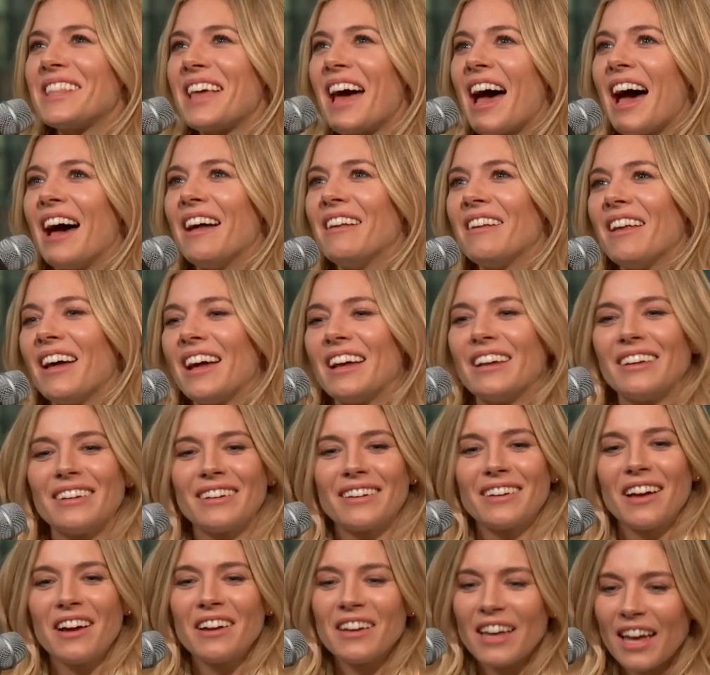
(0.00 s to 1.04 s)
to that, like,
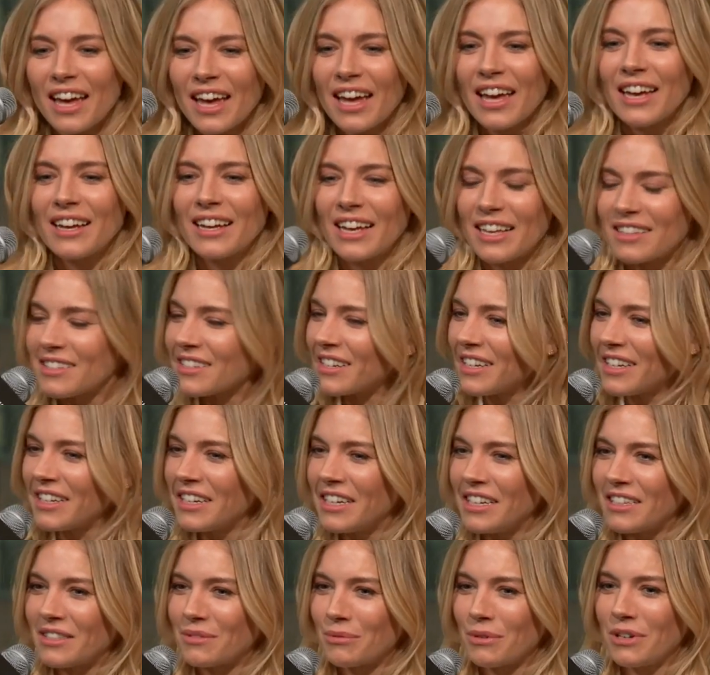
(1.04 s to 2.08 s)
okay, it's Clint
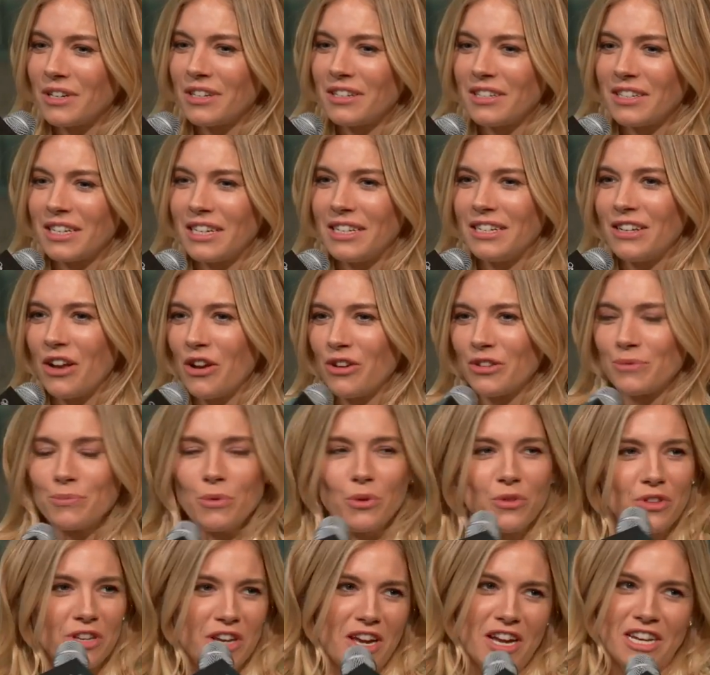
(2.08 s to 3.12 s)
Eastwood, he knows
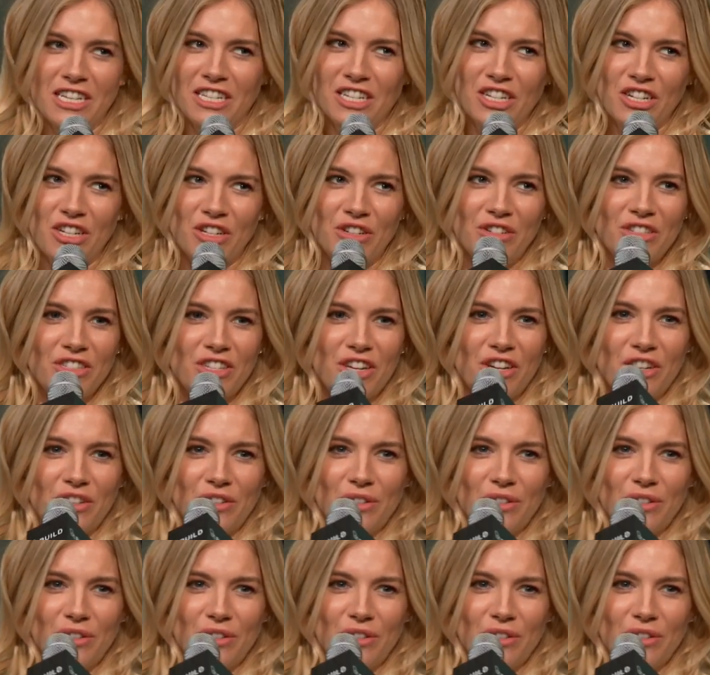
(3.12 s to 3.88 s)
more than I do. So,